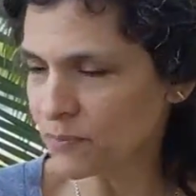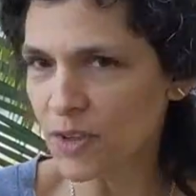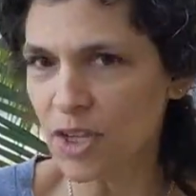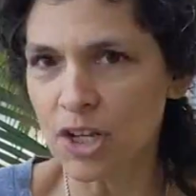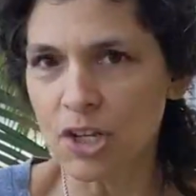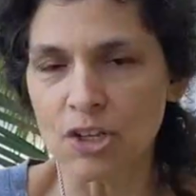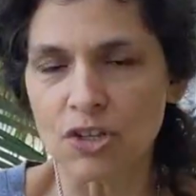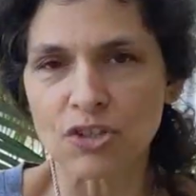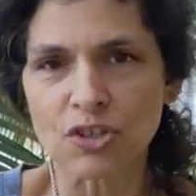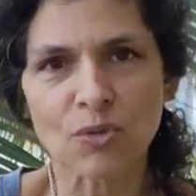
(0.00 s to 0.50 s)

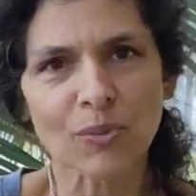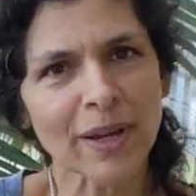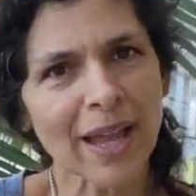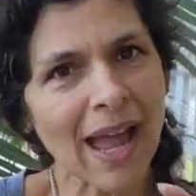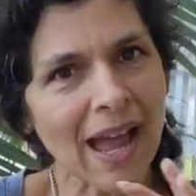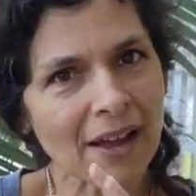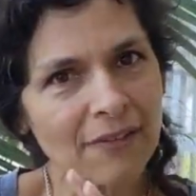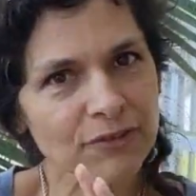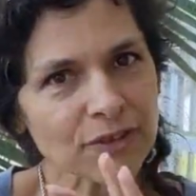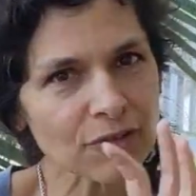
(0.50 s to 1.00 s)
So we
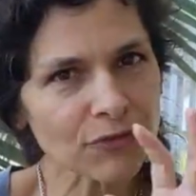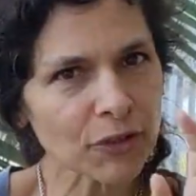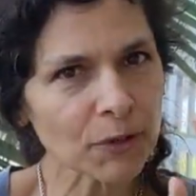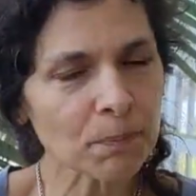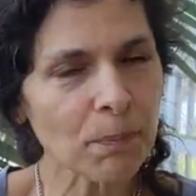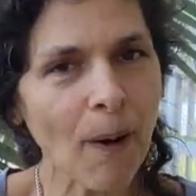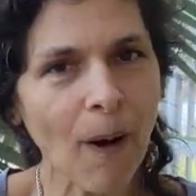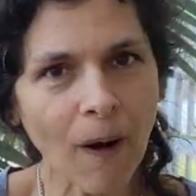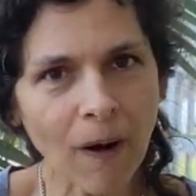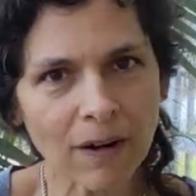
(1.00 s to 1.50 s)
have
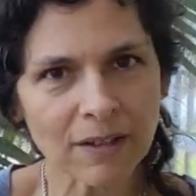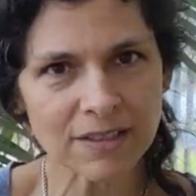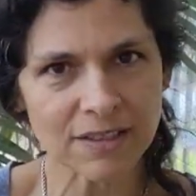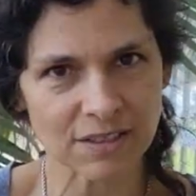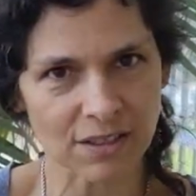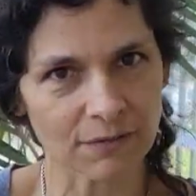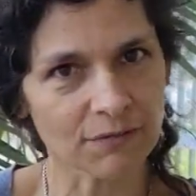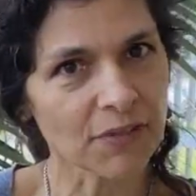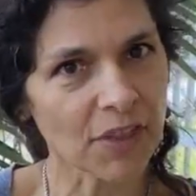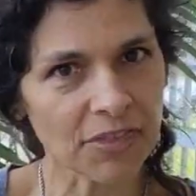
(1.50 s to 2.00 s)
different parts
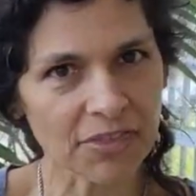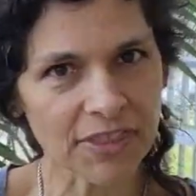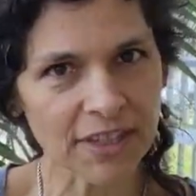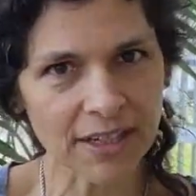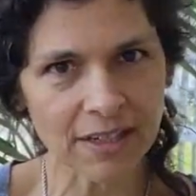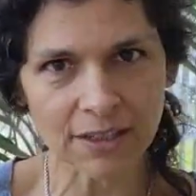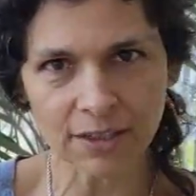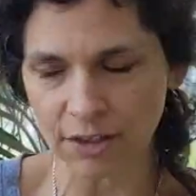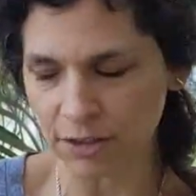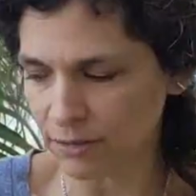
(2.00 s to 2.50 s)
of the
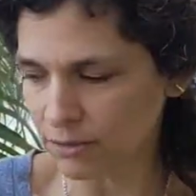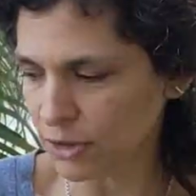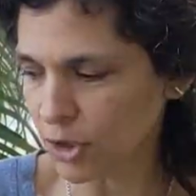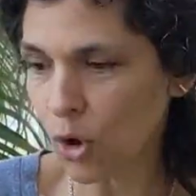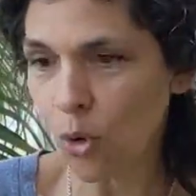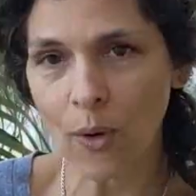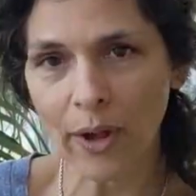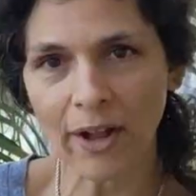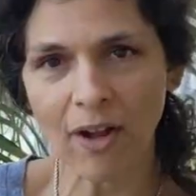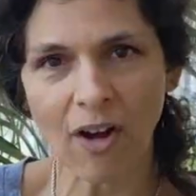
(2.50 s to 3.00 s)
theater
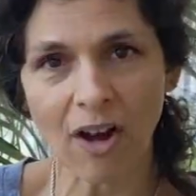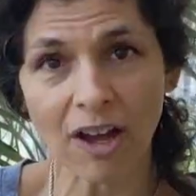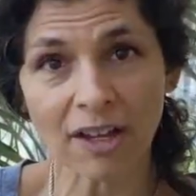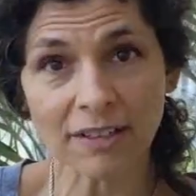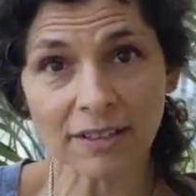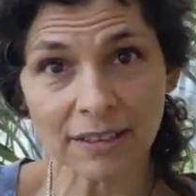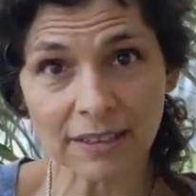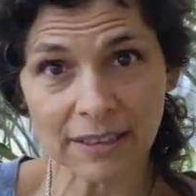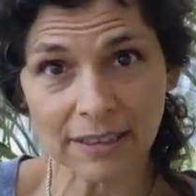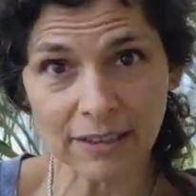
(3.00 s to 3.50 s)
going
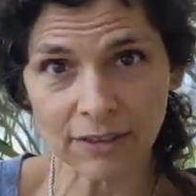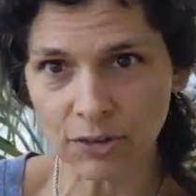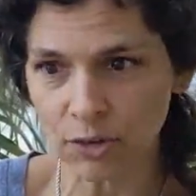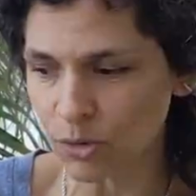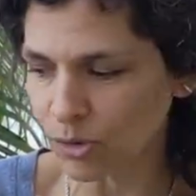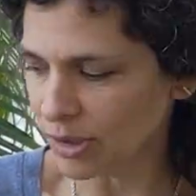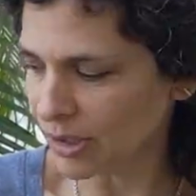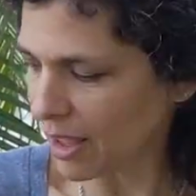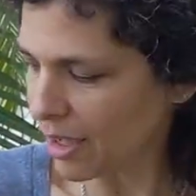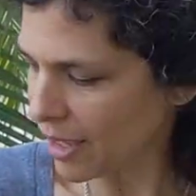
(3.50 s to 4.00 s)
on in
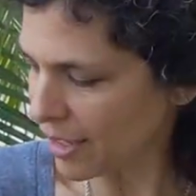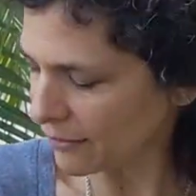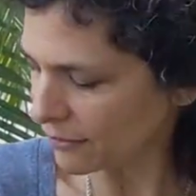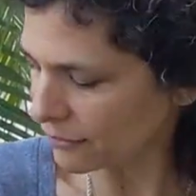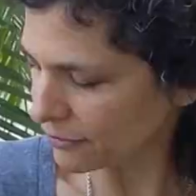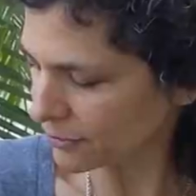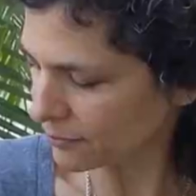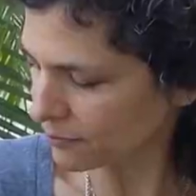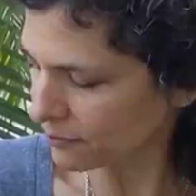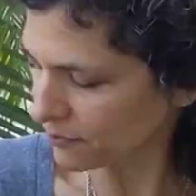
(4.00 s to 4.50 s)
your
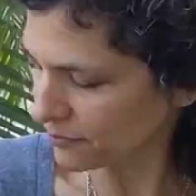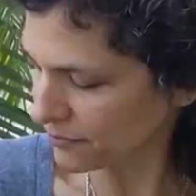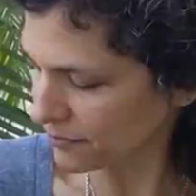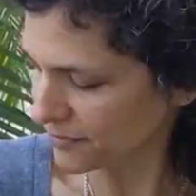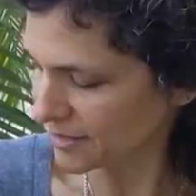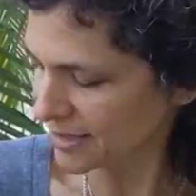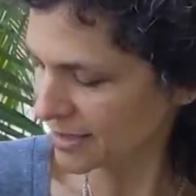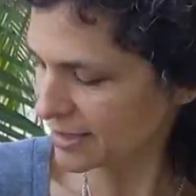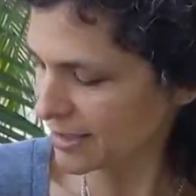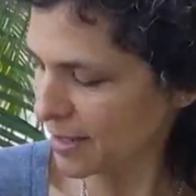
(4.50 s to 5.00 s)
life.
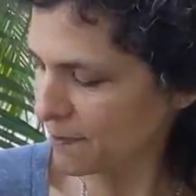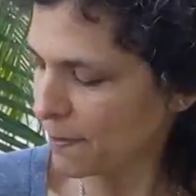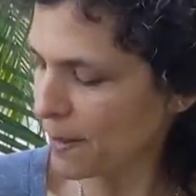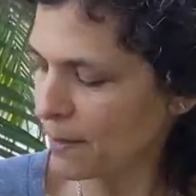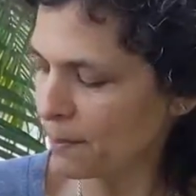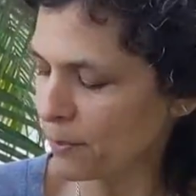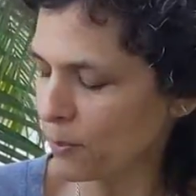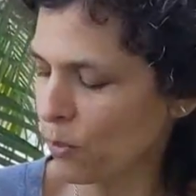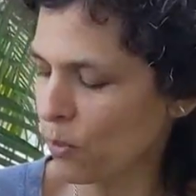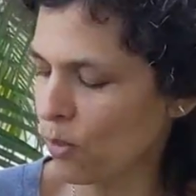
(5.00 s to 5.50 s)
Step
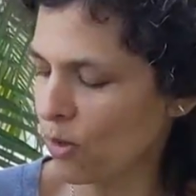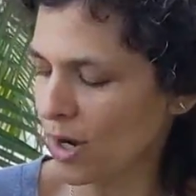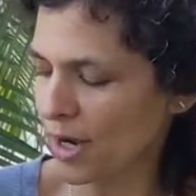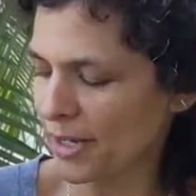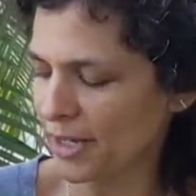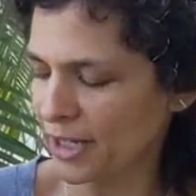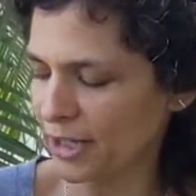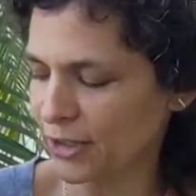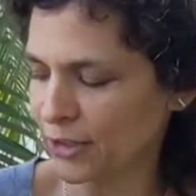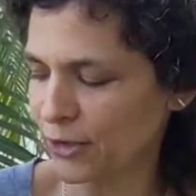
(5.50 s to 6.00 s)
up,
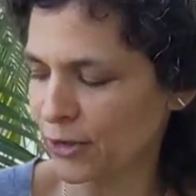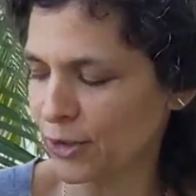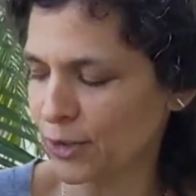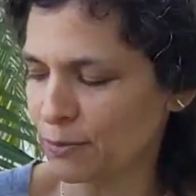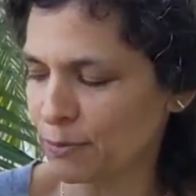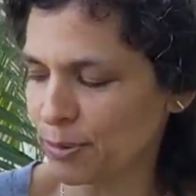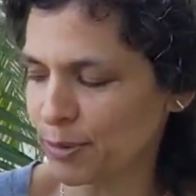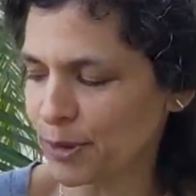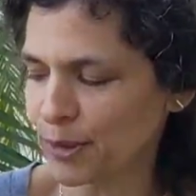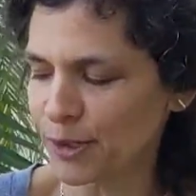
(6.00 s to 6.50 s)
what a good
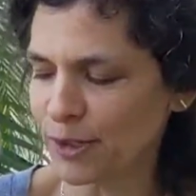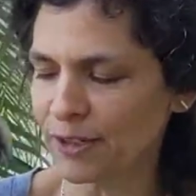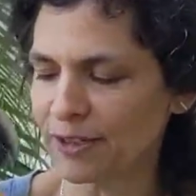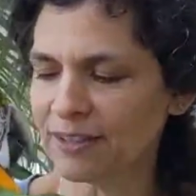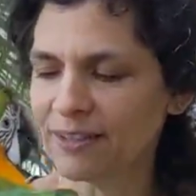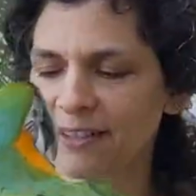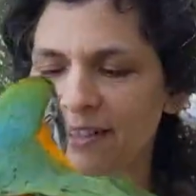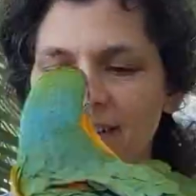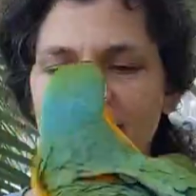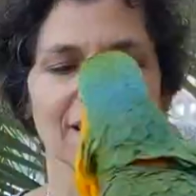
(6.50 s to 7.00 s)
bird.
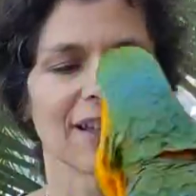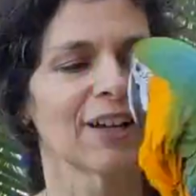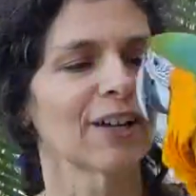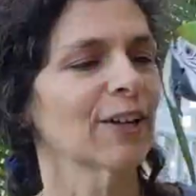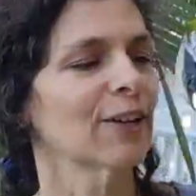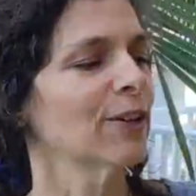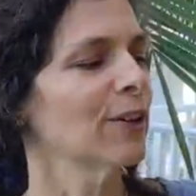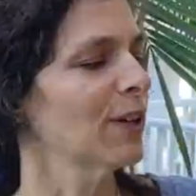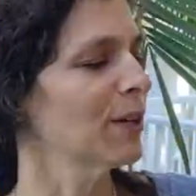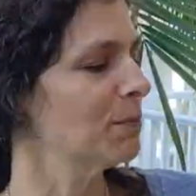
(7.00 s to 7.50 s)

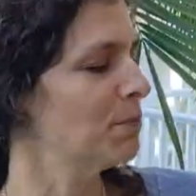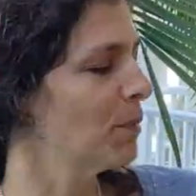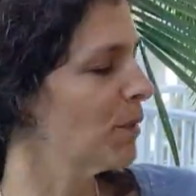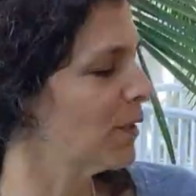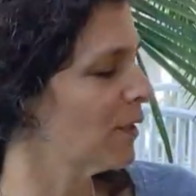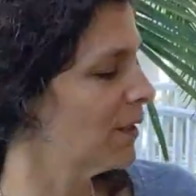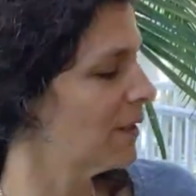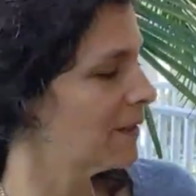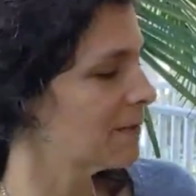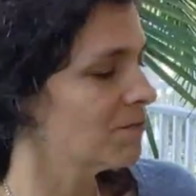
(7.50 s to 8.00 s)
Good
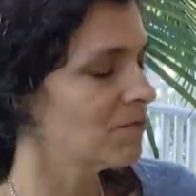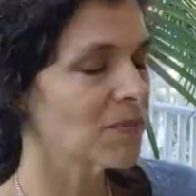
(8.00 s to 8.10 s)
bird.